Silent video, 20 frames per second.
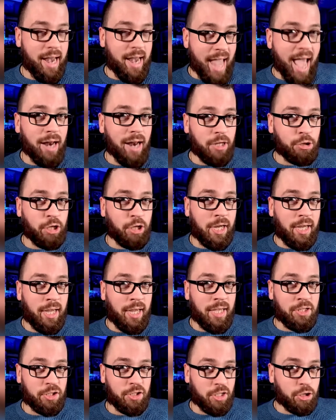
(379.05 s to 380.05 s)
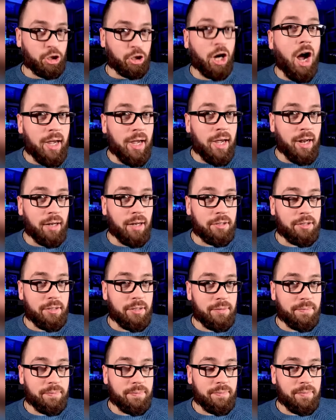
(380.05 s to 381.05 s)
analogy is the child,
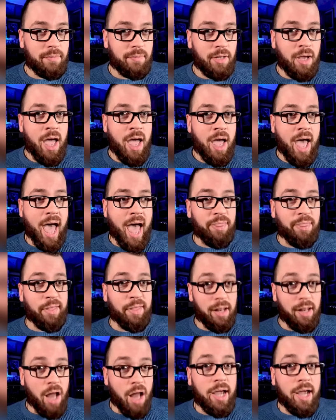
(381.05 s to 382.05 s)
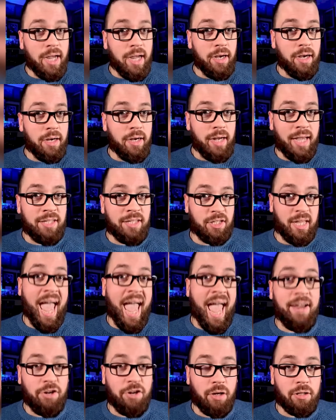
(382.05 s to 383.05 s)
and the lion is
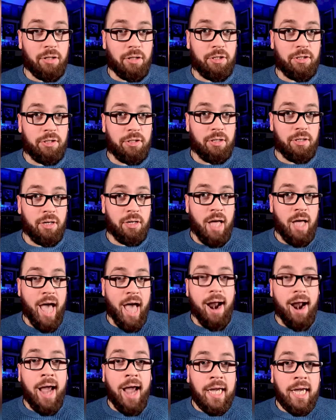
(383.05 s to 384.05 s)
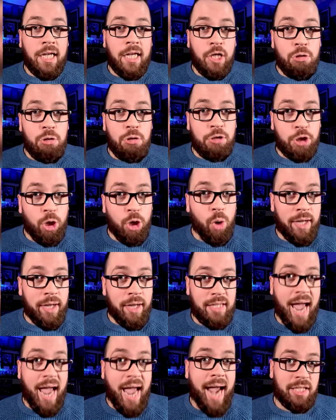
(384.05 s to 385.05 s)
the adult. And I can use your
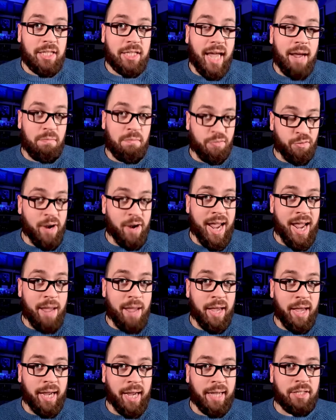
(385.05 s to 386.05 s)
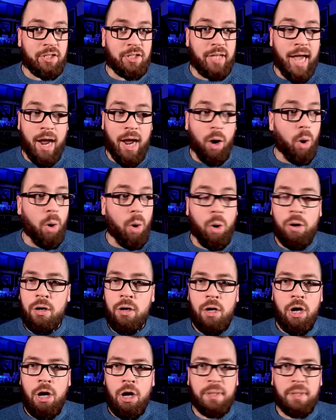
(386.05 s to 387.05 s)
exact same framing and say, oh,
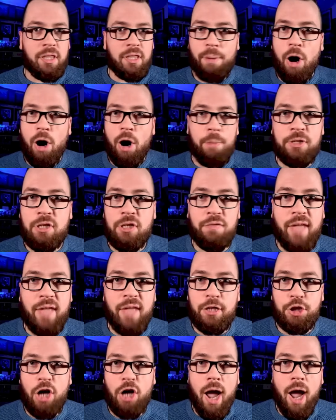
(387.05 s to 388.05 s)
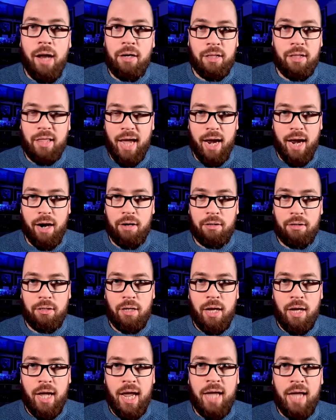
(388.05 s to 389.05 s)
but the purpose of that child
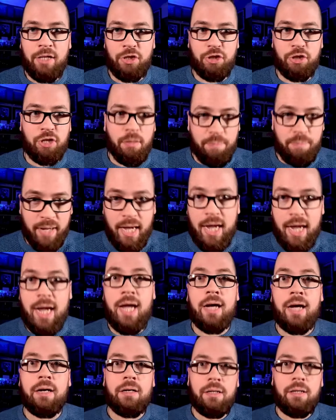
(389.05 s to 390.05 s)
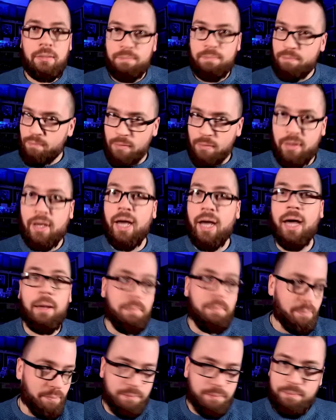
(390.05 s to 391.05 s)
there is to be
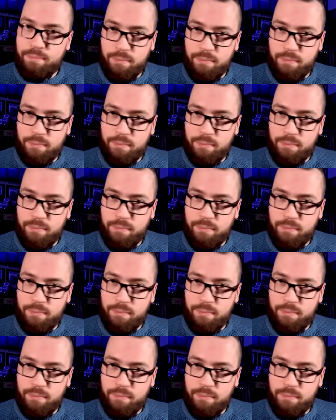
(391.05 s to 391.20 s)
the